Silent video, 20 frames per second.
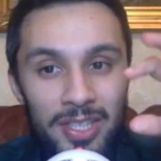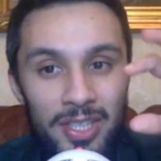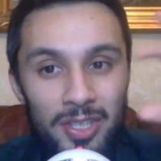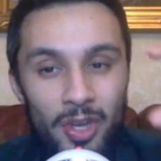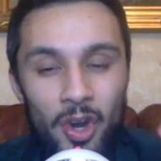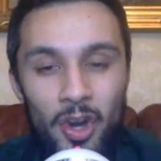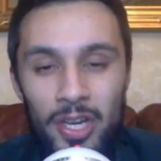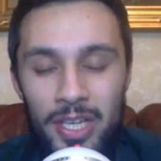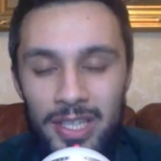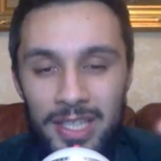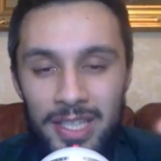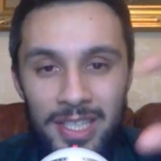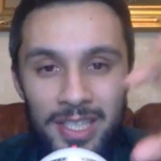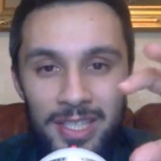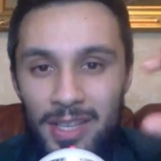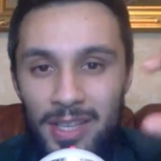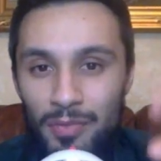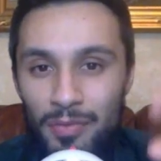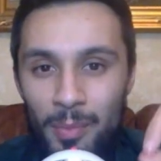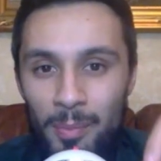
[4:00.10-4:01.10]
to target these
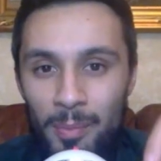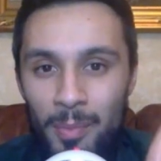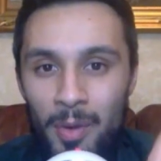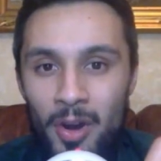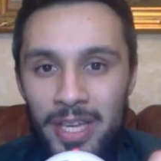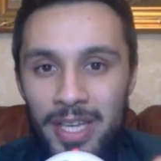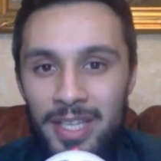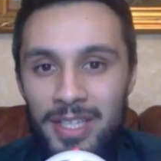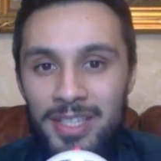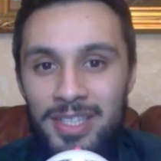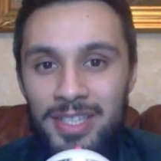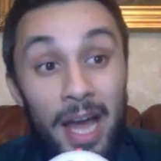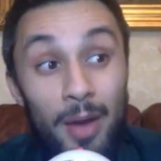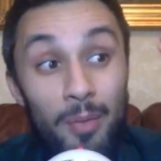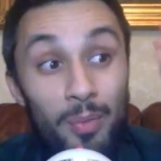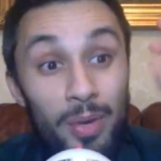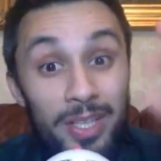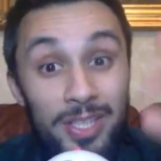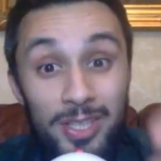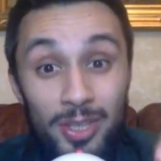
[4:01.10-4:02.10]
different markets
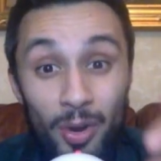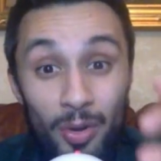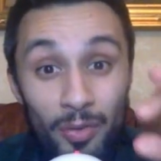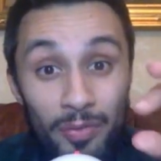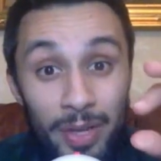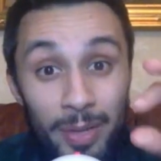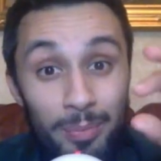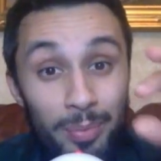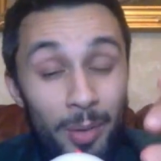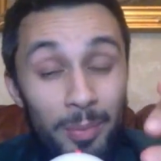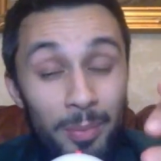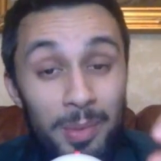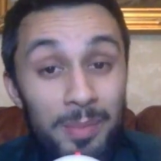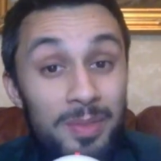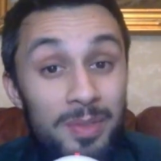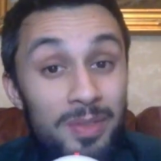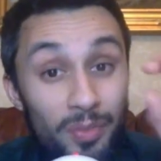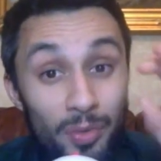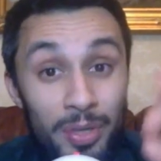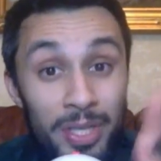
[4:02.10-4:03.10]
and we're solving
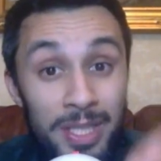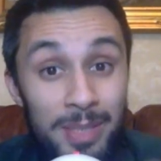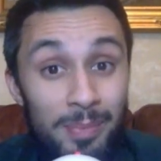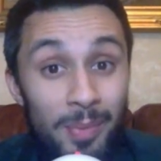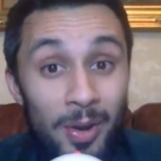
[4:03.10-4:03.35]
problems for these